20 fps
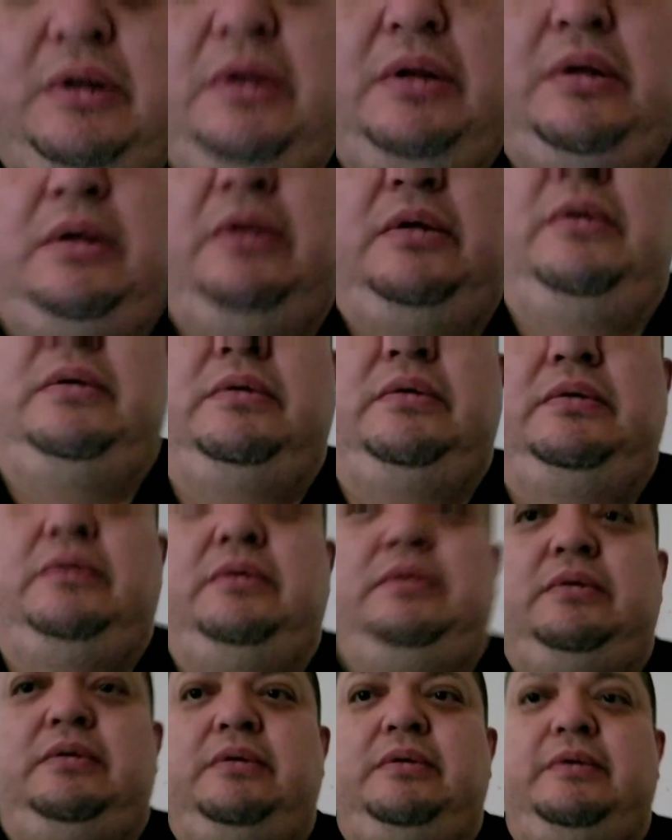
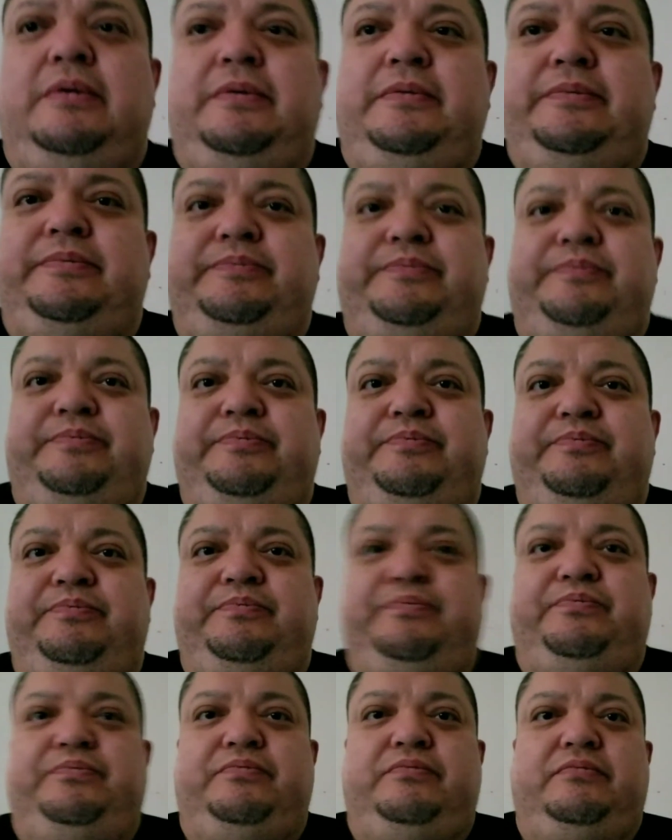
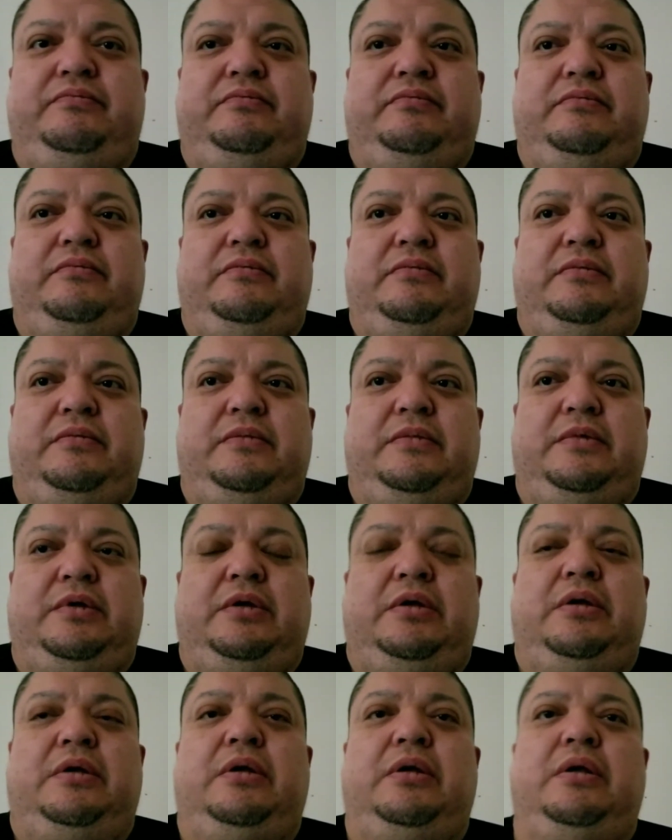
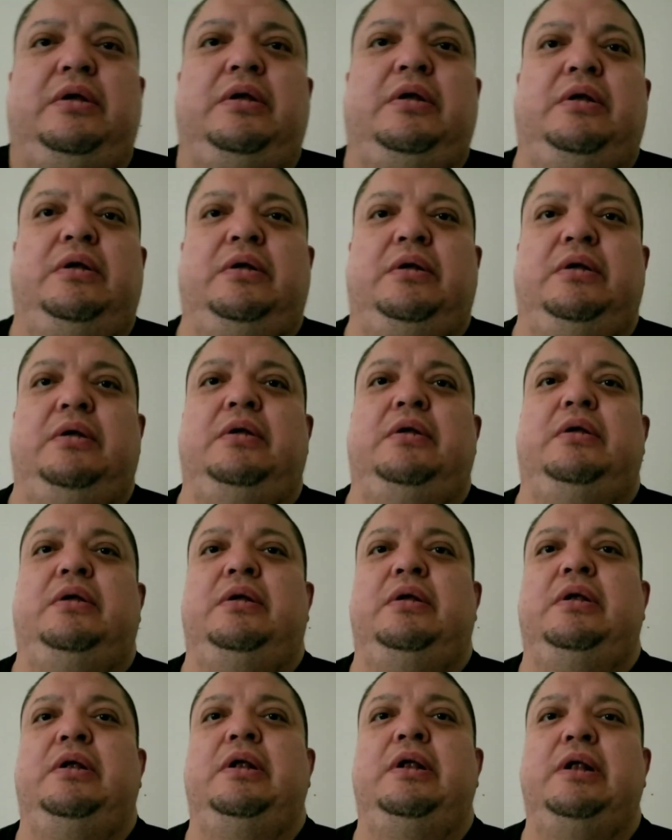
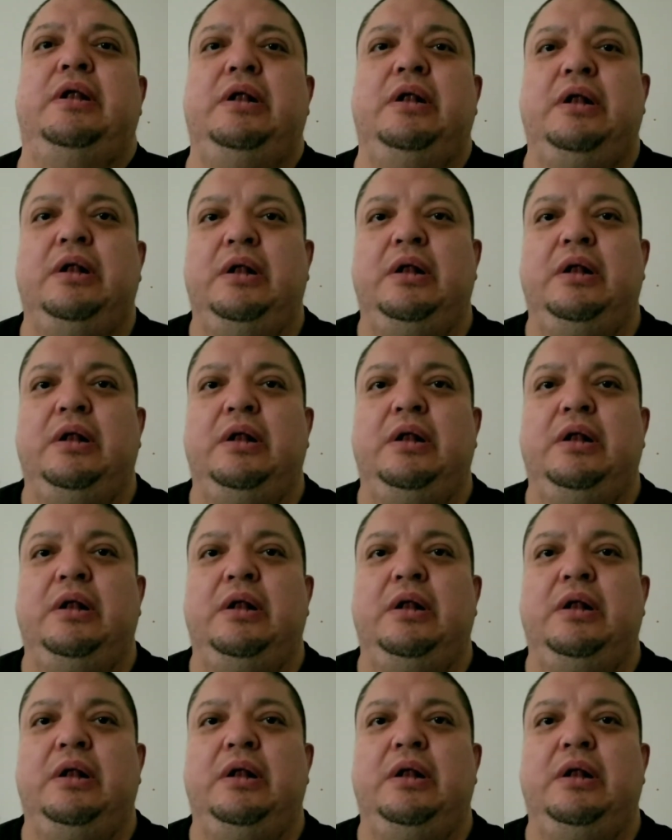Nothing is said.